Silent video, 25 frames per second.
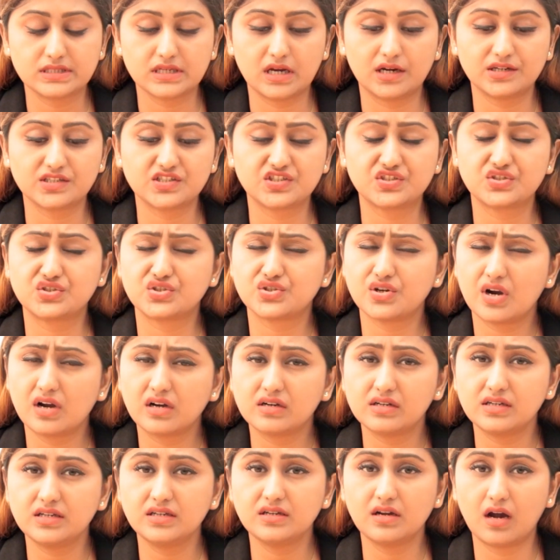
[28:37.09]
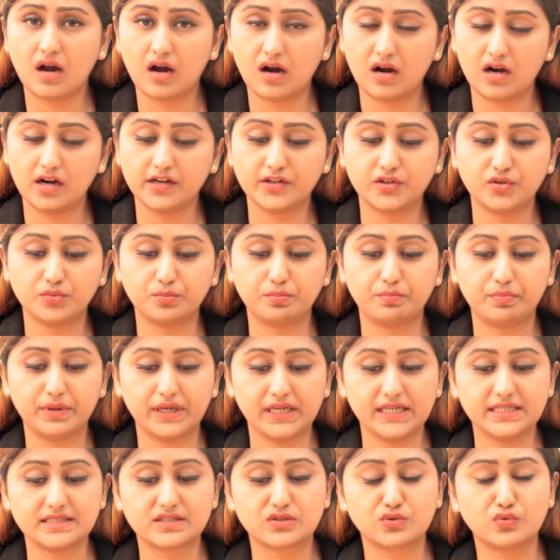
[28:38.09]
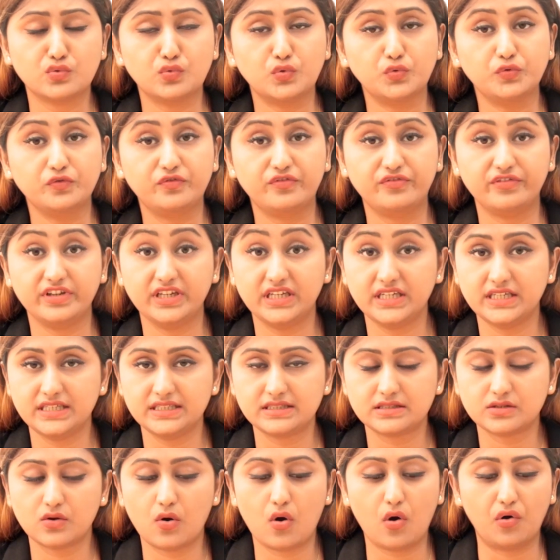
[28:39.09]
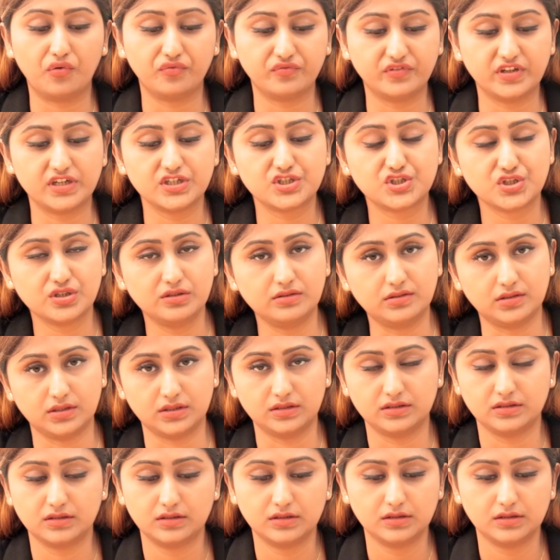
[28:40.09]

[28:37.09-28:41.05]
are struggling hard to pay school fees of their children.